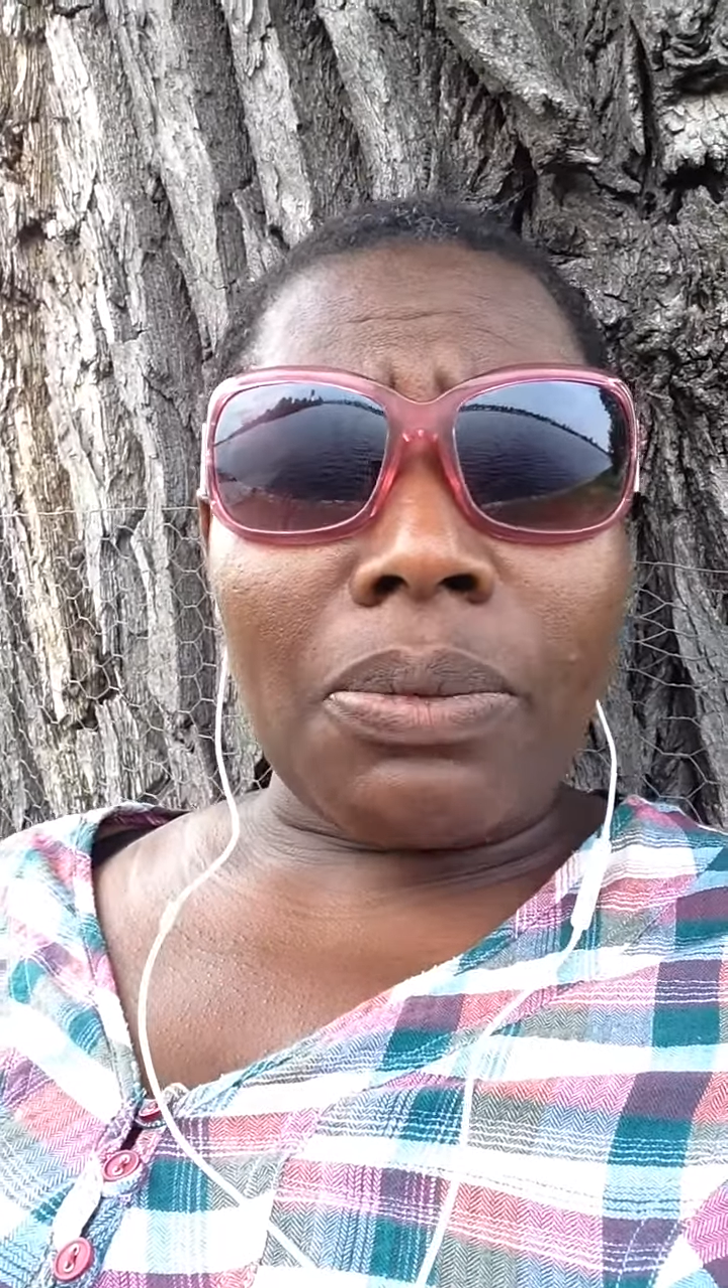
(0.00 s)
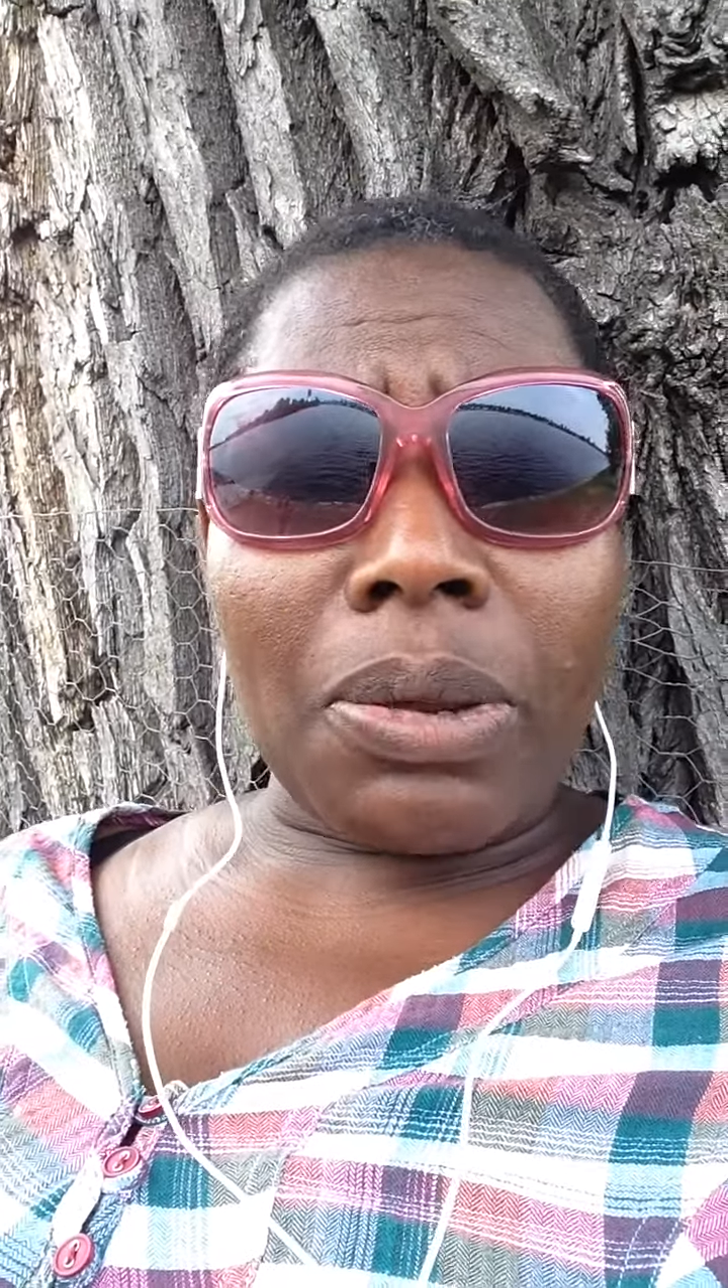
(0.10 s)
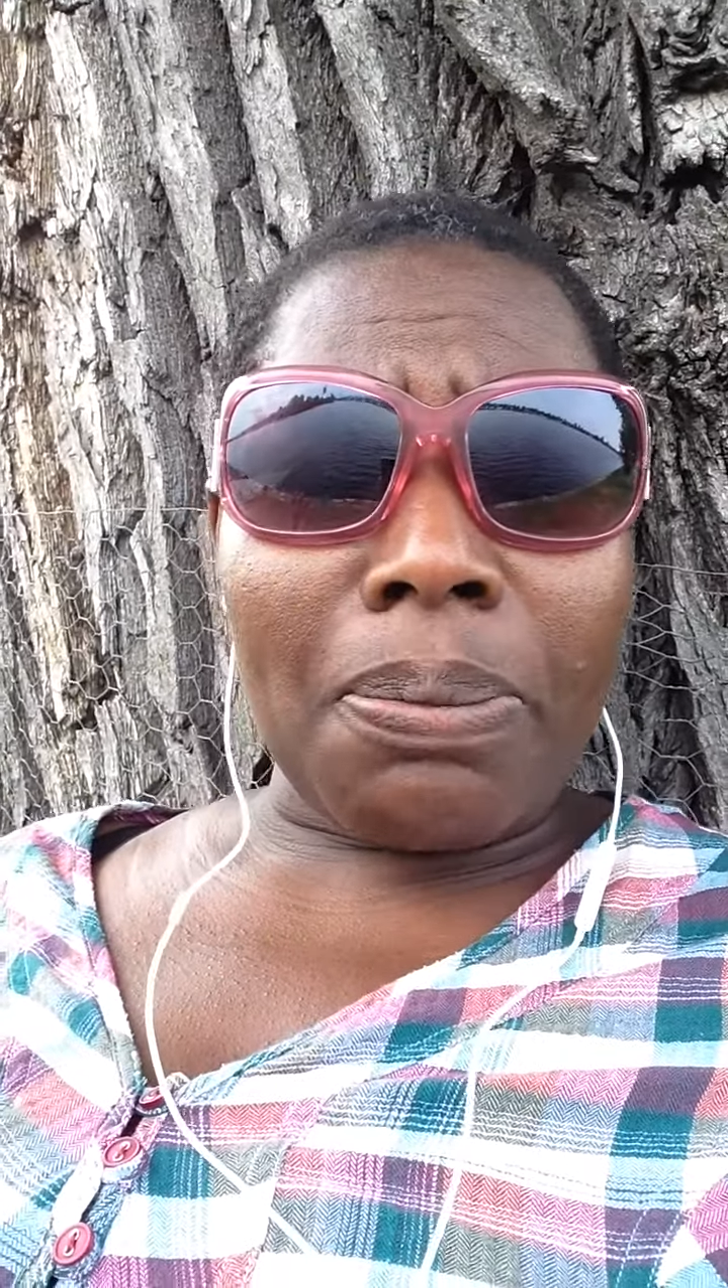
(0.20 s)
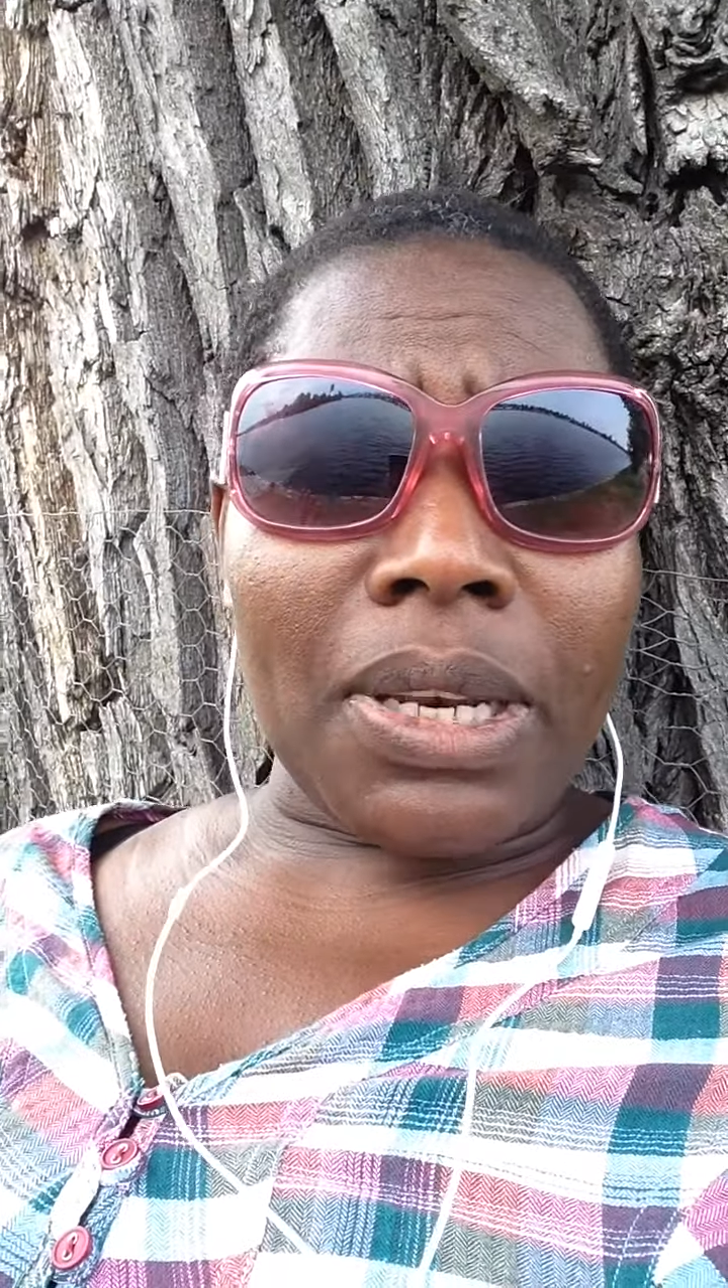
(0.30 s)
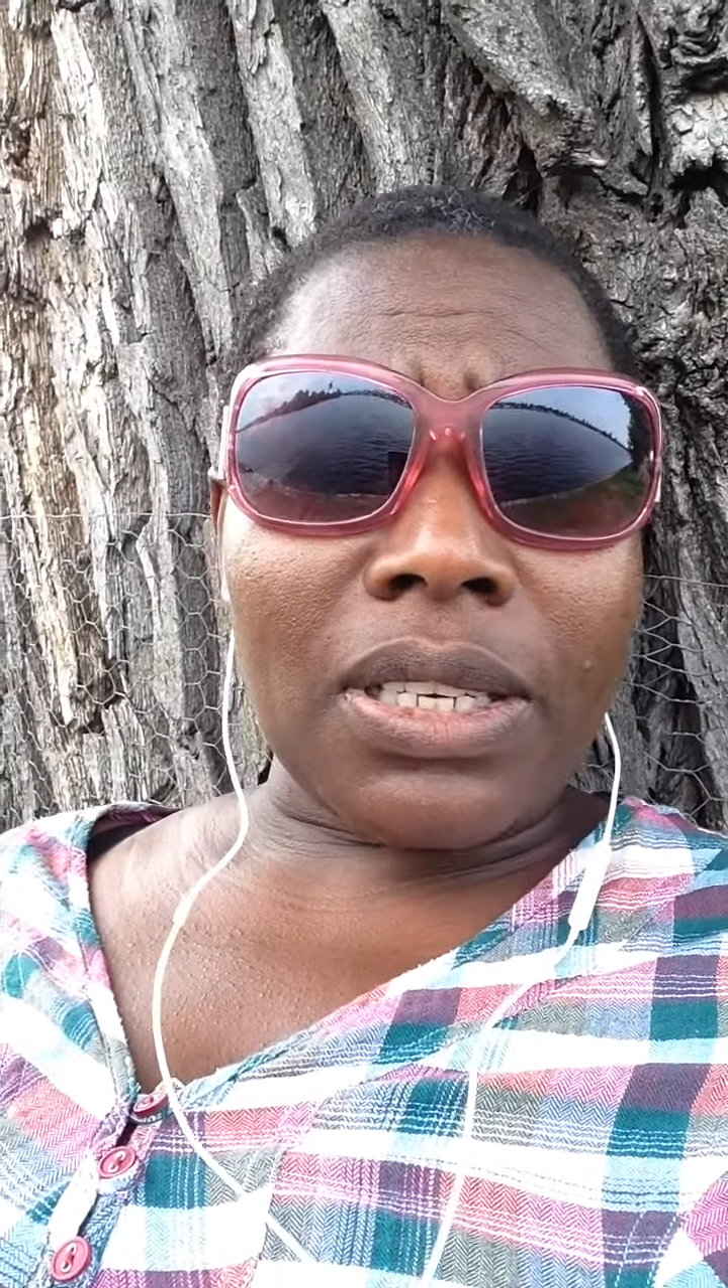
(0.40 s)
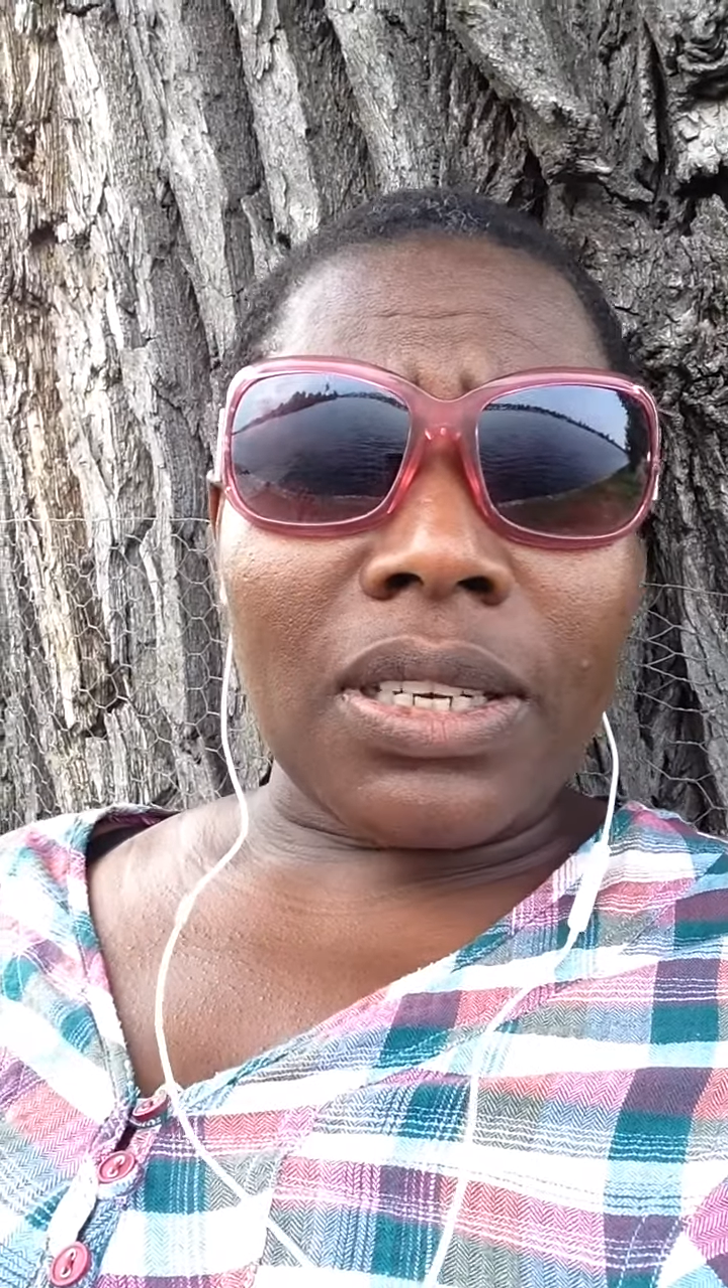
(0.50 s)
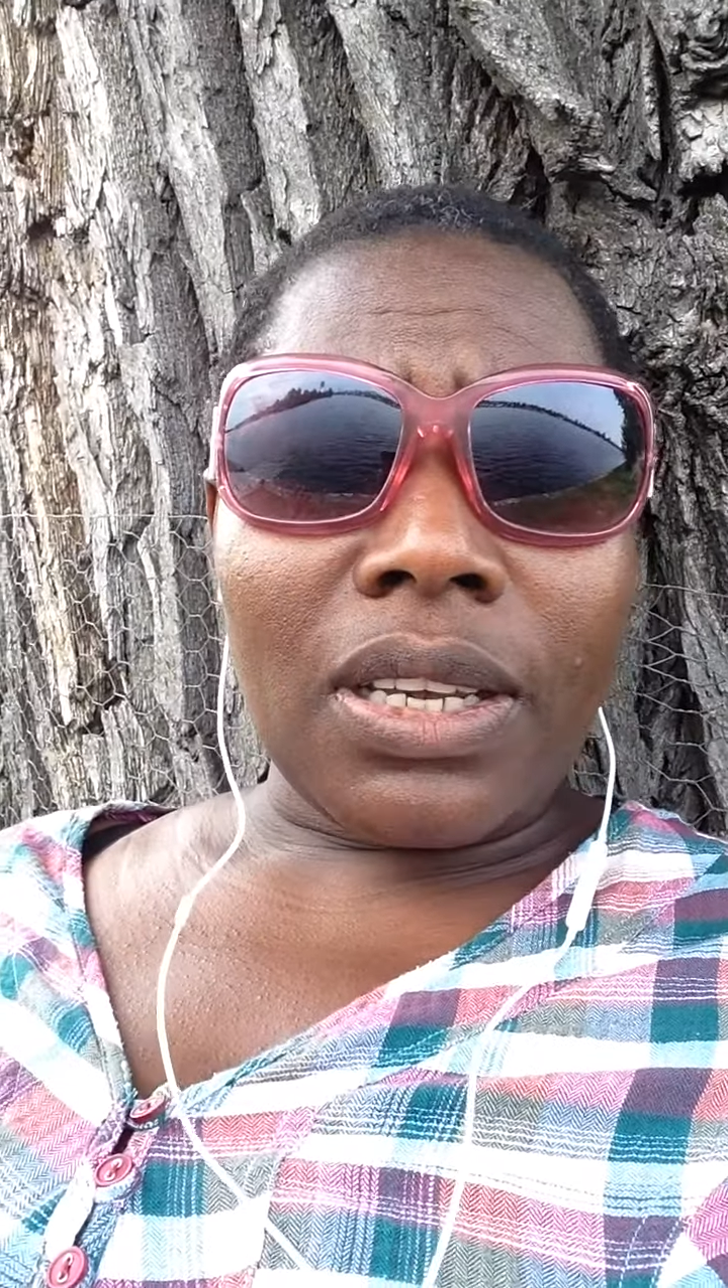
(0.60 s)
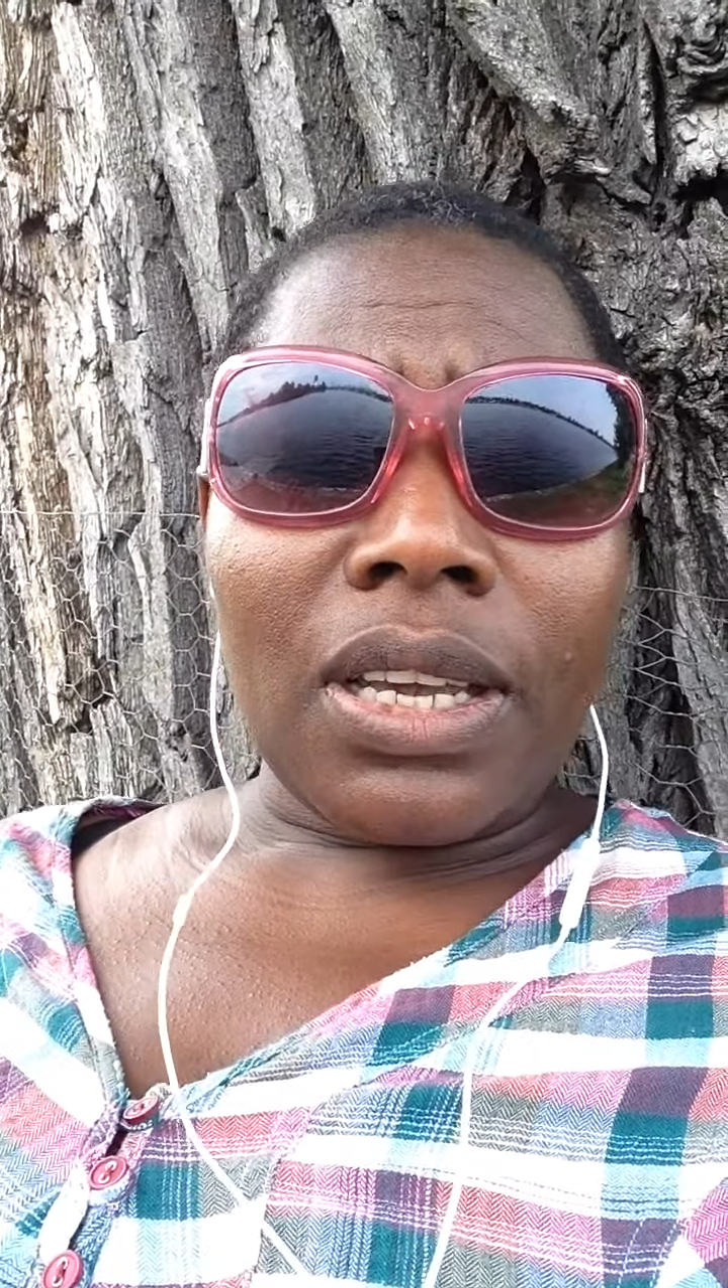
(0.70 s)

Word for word: equipment.